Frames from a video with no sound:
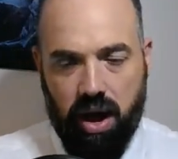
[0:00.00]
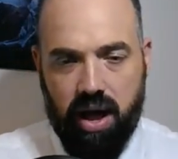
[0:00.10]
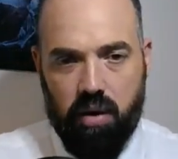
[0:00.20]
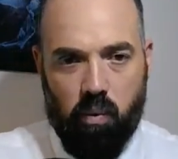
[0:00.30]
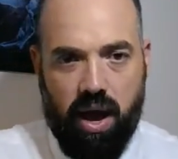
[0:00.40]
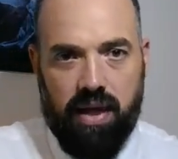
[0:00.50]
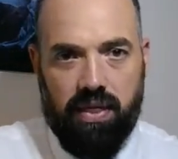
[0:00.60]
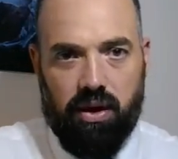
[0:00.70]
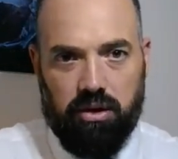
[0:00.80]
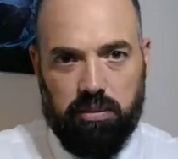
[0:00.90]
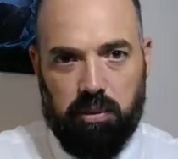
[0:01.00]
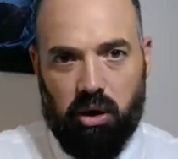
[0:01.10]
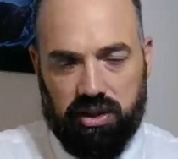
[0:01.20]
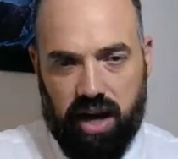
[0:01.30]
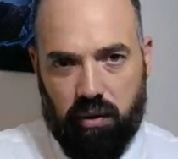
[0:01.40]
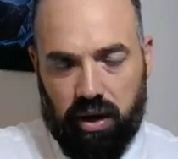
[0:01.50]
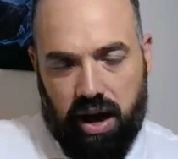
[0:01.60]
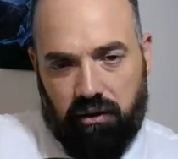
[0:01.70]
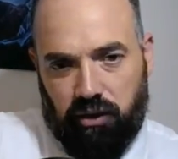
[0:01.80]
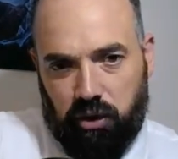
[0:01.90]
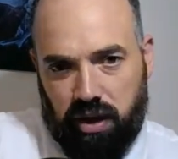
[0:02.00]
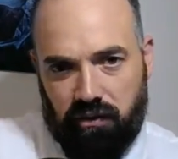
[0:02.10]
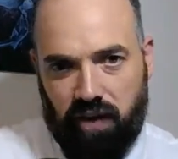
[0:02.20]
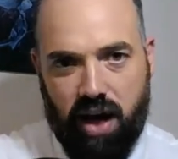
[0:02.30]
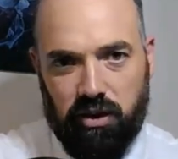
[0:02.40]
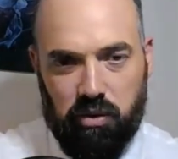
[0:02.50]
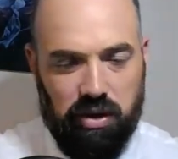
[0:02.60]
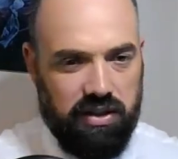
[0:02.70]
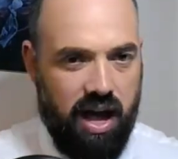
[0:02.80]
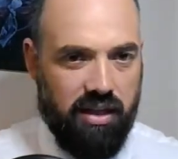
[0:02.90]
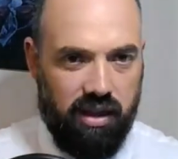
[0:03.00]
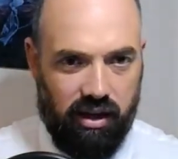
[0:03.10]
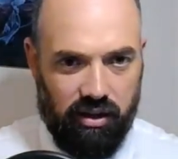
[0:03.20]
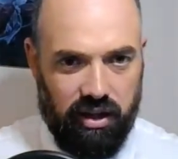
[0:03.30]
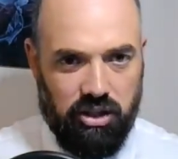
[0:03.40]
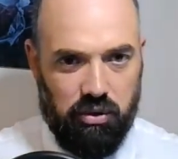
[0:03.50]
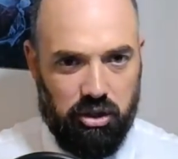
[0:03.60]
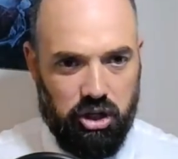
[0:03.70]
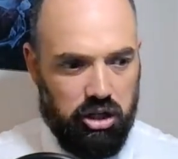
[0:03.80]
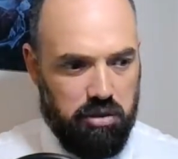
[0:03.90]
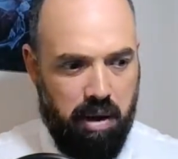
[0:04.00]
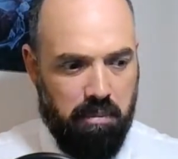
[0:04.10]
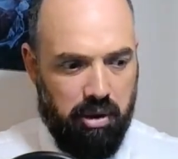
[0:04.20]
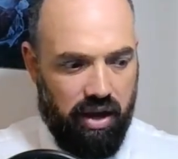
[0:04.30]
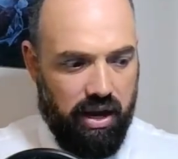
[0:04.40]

where those blocks are in Nauvoo, their value is nothing unless you're a church member.